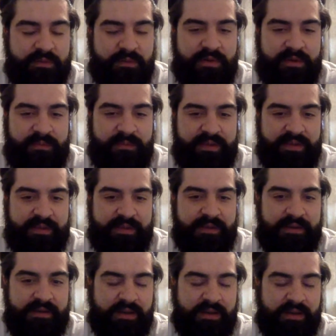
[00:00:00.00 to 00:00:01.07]
It's a pretty
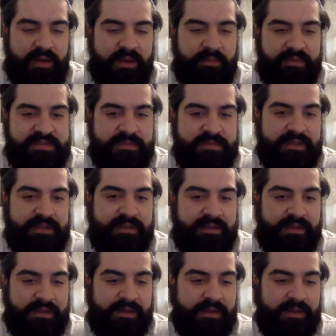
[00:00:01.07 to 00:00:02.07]
big accomplishment.